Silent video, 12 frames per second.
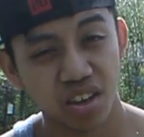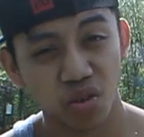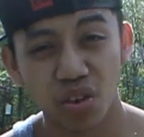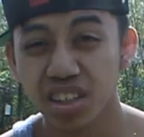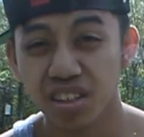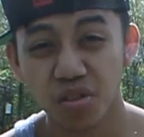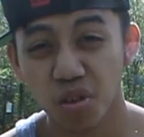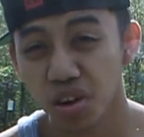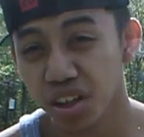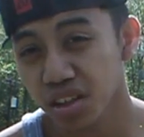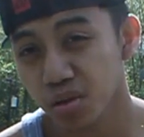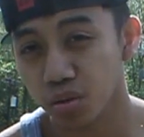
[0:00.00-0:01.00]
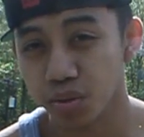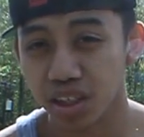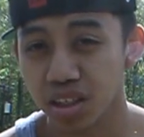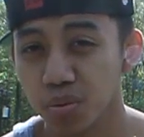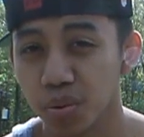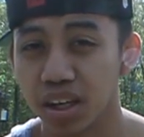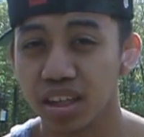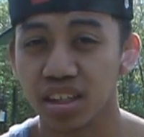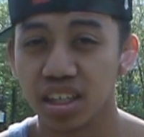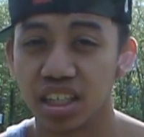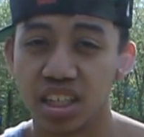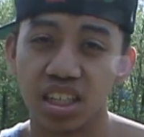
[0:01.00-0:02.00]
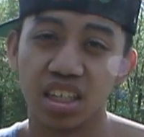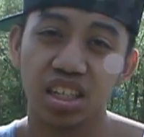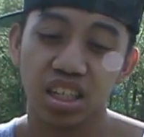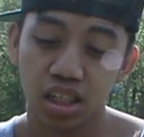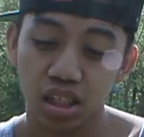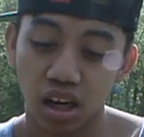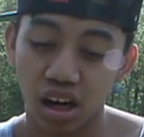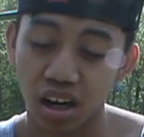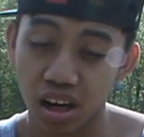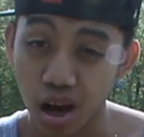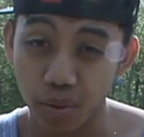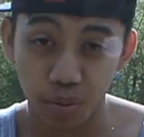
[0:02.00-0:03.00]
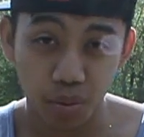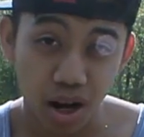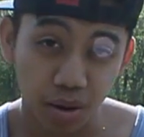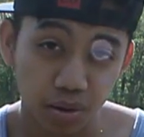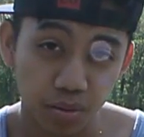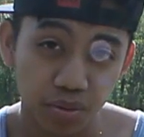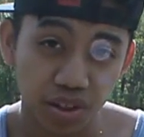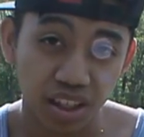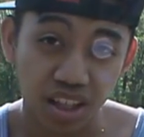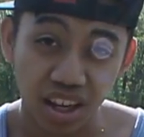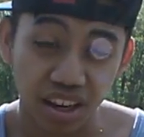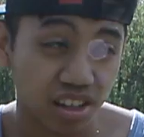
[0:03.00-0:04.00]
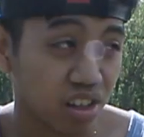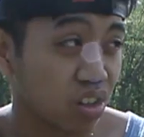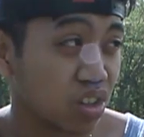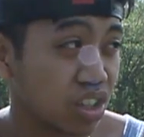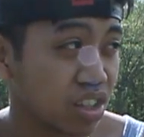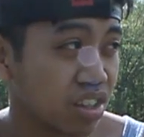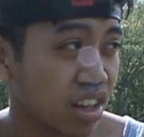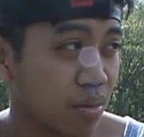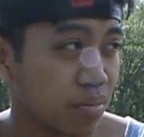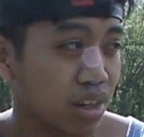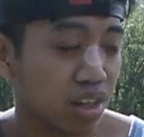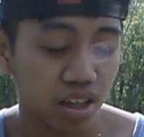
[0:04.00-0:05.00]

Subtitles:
The reason for this will be explained in common problems and like solutions to them.